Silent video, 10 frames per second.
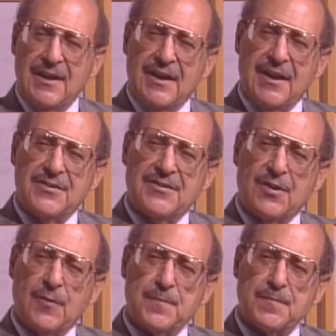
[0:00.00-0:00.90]
And
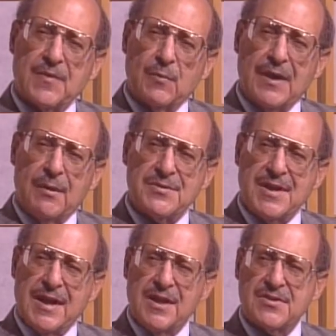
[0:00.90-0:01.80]
so when I was
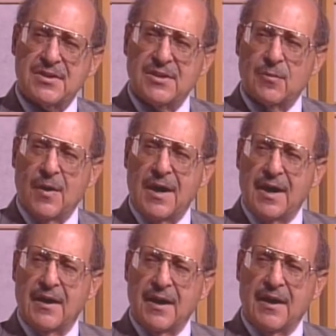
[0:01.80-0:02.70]
asked
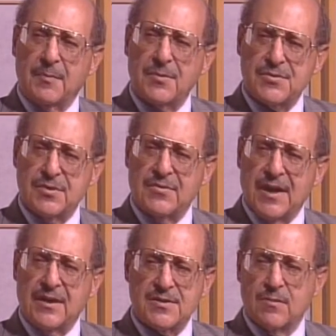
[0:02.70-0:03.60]
why I pursued
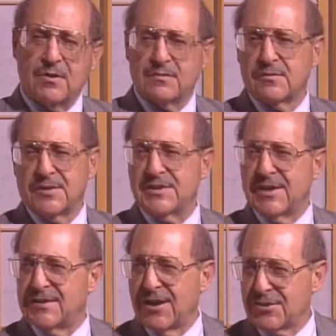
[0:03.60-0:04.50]
that, and they said, well, only
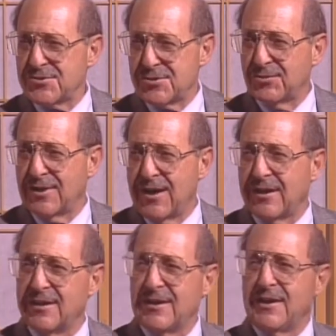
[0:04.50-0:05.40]
dead doctors don't lie,
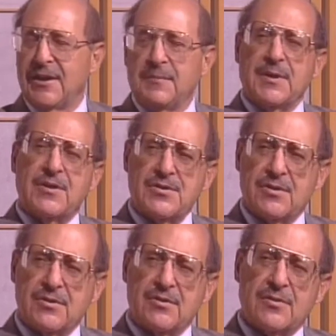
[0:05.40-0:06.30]
because
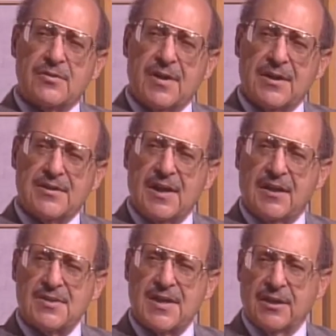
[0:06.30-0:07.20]
they're trying to tell
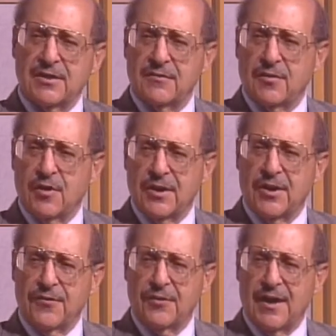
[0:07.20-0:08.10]
us how to live long,
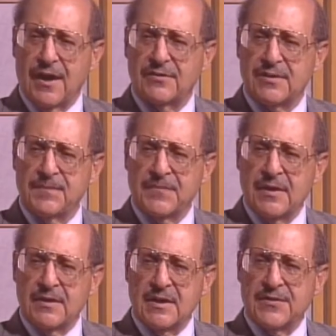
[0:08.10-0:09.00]
healthful lives,
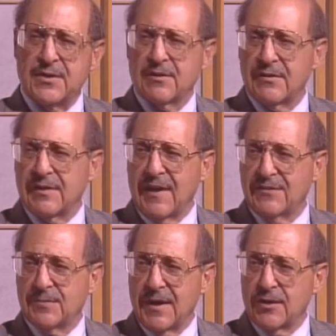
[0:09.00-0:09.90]
yet their
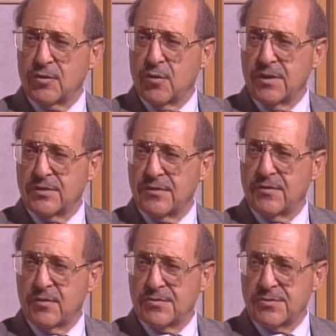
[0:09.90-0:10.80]
lifespan, according to
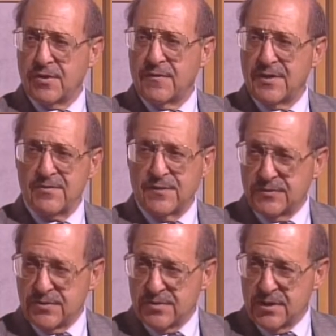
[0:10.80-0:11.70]
their own survey, is
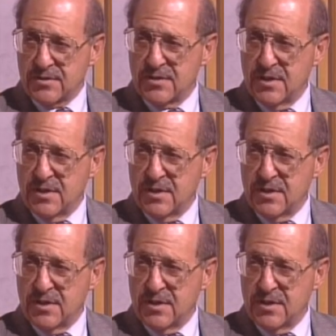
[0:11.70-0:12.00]
56.